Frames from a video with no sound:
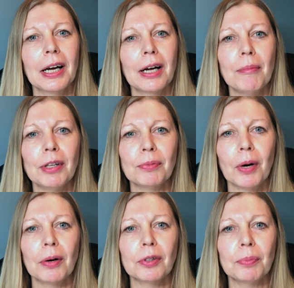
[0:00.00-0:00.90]
comments
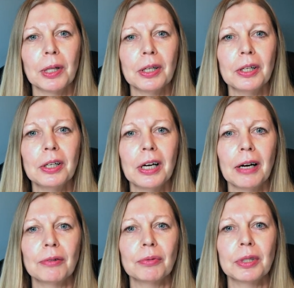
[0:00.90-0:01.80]
box below,
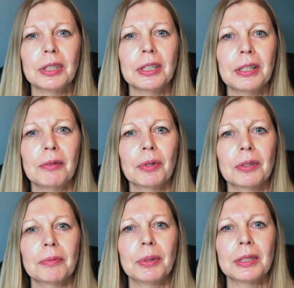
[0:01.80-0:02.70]
and we
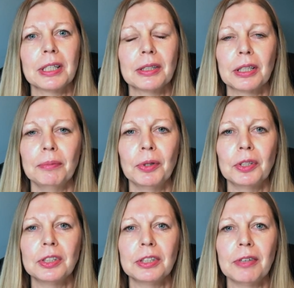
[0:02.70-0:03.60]
will build a little
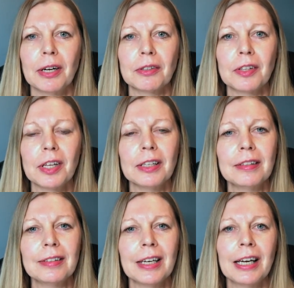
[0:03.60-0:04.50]
community around
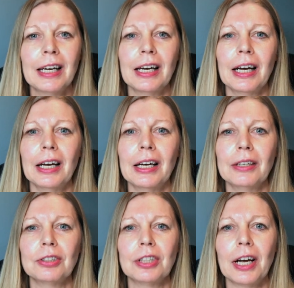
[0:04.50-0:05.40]
this.
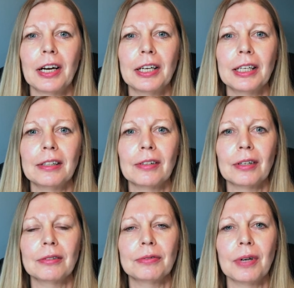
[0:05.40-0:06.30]
And share any
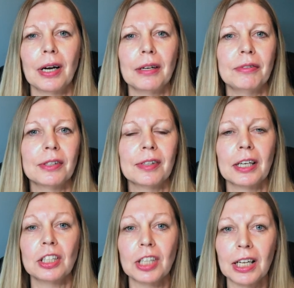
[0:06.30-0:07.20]
sort of if you see
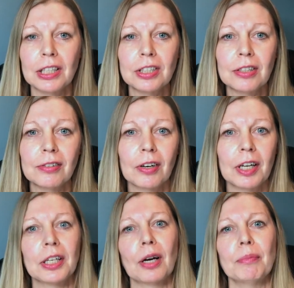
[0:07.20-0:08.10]
any challenges or
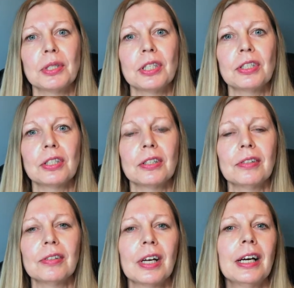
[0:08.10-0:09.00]
any
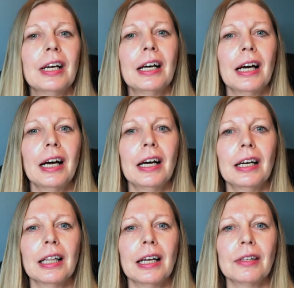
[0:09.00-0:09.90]
competitions,
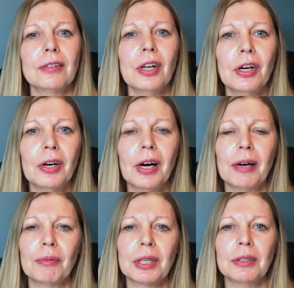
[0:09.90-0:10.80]
and let us know,
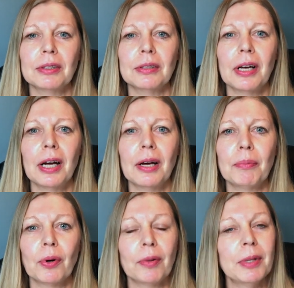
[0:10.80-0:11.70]
and we can
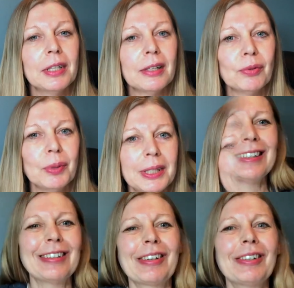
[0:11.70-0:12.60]
put them in next
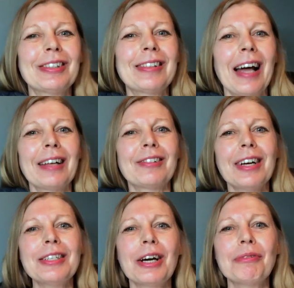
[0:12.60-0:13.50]
week. So I'm going to start
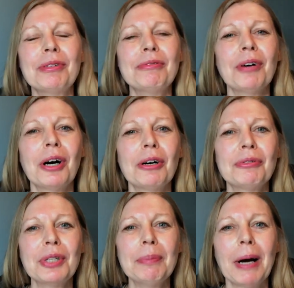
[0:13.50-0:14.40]
straight off with four
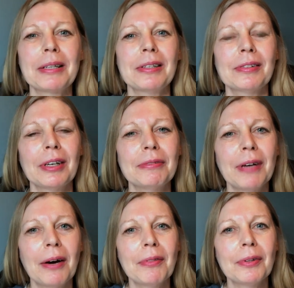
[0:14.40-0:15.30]
free patterns that I
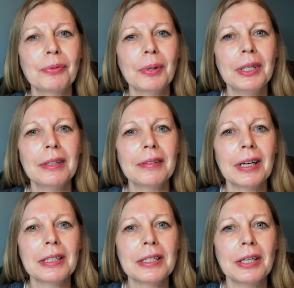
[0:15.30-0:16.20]
found this week,
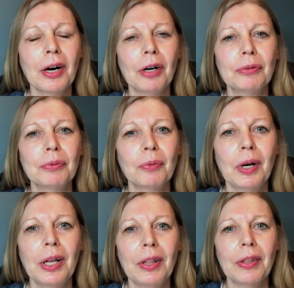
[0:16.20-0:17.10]
starting off
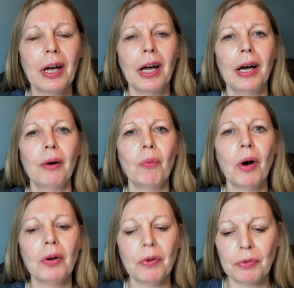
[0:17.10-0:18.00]
with
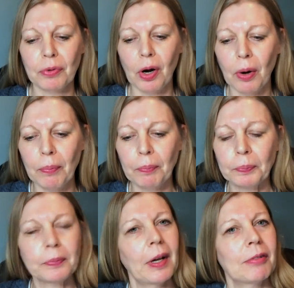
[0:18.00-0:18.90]
one
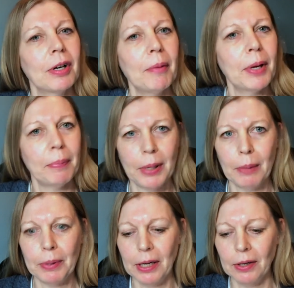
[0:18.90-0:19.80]
from, I've got a bit of
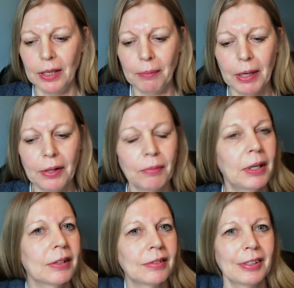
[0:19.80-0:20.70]
paper down here by the
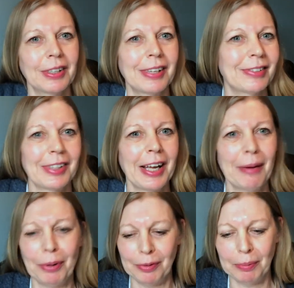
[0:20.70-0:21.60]
way, so because I
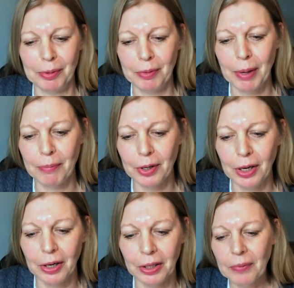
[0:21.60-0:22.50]
can't possibly remember
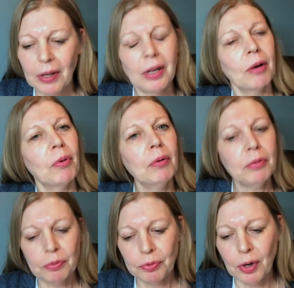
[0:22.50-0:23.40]
it all,
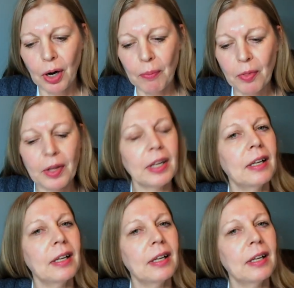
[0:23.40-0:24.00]
one from the